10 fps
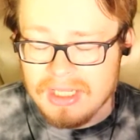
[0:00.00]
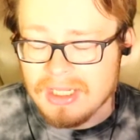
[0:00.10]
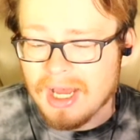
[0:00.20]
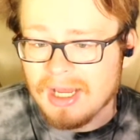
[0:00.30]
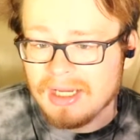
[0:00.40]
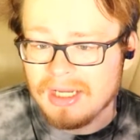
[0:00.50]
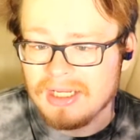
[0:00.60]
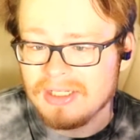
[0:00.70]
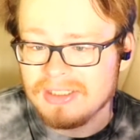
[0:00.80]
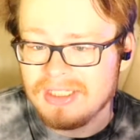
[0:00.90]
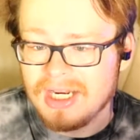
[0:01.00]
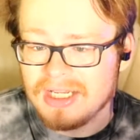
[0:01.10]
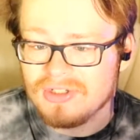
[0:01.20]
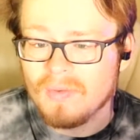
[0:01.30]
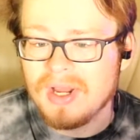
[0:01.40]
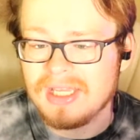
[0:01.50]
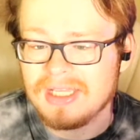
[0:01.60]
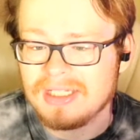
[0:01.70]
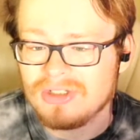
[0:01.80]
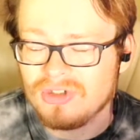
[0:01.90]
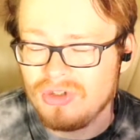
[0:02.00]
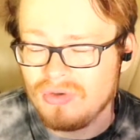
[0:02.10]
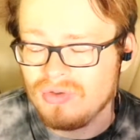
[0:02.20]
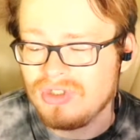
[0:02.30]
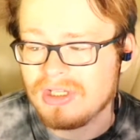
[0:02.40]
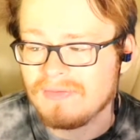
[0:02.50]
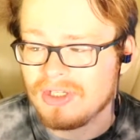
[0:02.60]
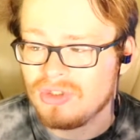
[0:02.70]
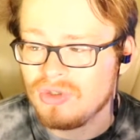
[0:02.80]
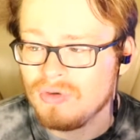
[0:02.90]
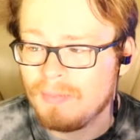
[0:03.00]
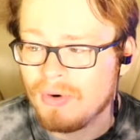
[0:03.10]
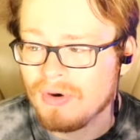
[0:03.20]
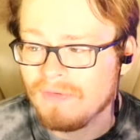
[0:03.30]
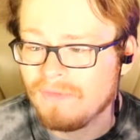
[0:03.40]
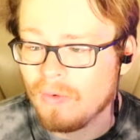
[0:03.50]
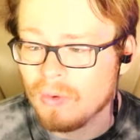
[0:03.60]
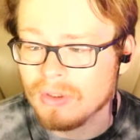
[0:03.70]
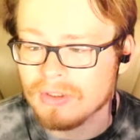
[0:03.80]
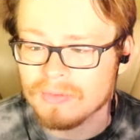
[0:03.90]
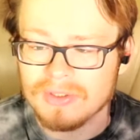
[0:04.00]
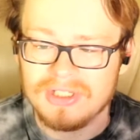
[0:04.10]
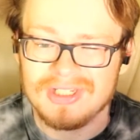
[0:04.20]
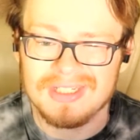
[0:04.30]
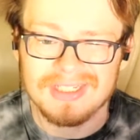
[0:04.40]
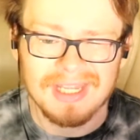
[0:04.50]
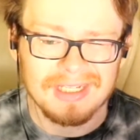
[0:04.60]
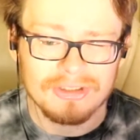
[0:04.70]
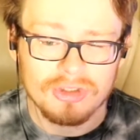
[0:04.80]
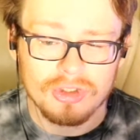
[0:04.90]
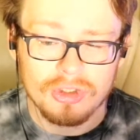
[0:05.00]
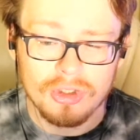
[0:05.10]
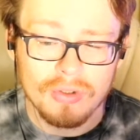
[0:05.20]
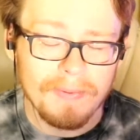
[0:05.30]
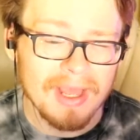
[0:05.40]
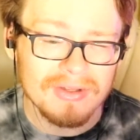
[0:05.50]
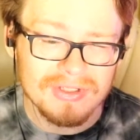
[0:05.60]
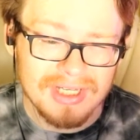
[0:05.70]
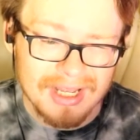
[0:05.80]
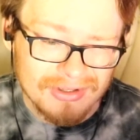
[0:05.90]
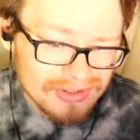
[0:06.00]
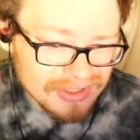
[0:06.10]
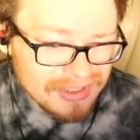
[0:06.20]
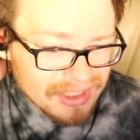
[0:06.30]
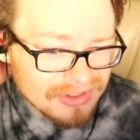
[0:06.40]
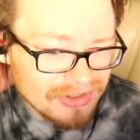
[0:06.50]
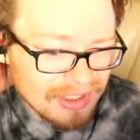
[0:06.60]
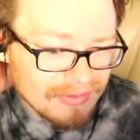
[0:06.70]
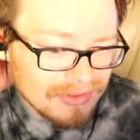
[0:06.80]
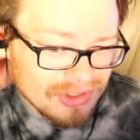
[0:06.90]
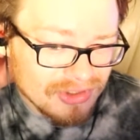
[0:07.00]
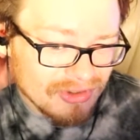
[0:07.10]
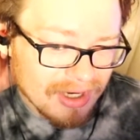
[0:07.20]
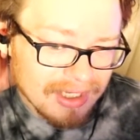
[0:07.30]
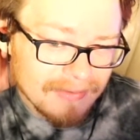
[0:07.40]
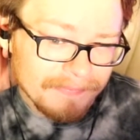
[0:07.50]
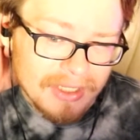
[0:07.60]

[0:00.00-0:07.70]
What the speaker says: Uh, Today's weigh-in is 272.4, which is like 2 pounds down since yesterday, which is great